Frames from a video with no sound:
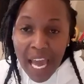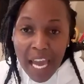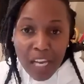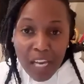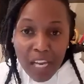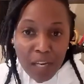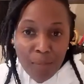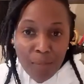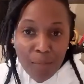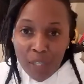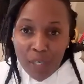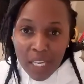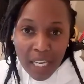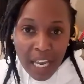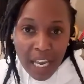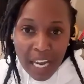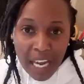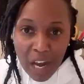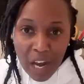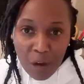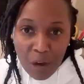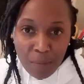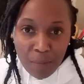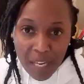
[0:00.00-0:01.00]
anybody
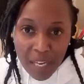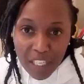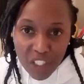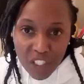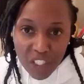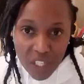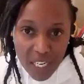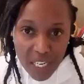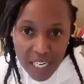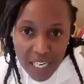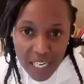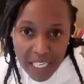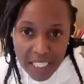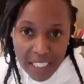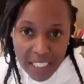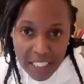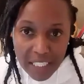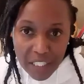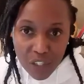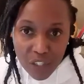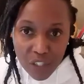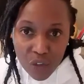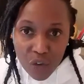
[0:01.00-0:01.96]
can now be a journalist.